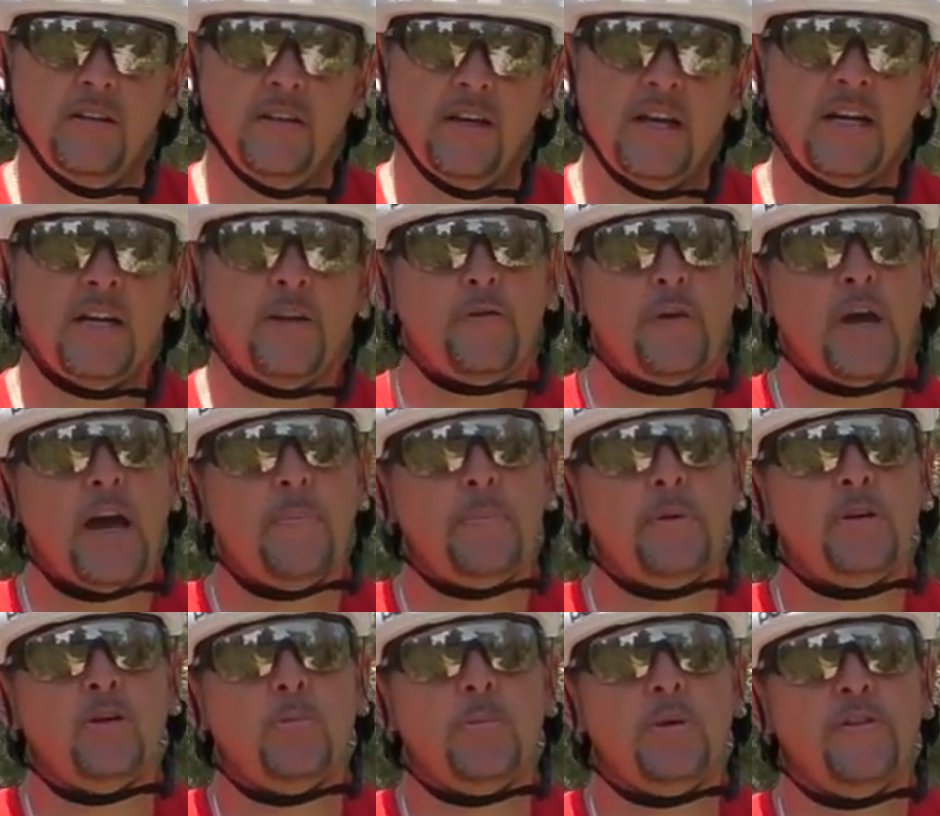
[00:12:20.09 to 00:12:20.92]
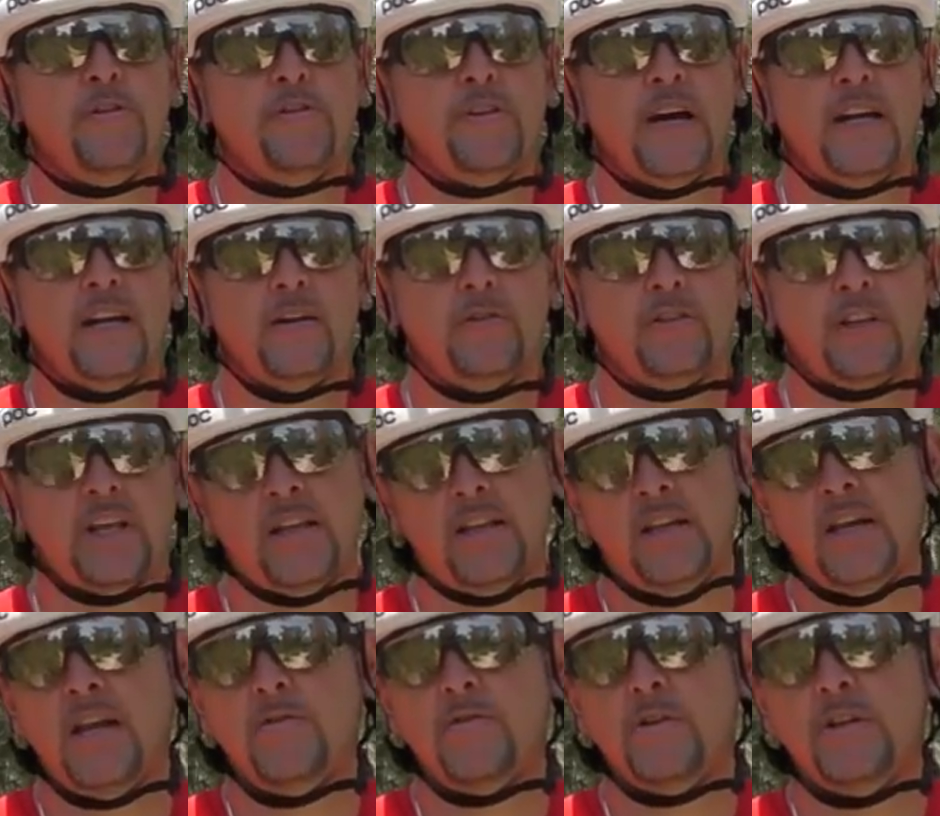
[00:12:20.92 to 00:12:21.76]
And if you happen to be a fan of
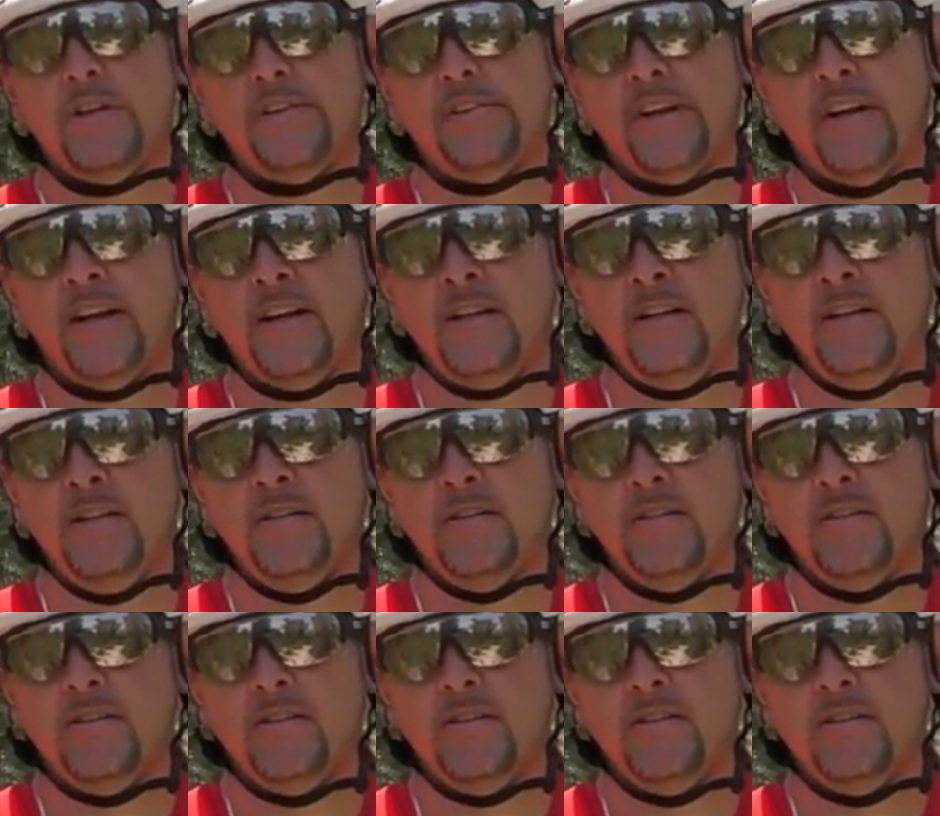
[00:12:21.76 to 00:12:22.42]
Scandinavian design,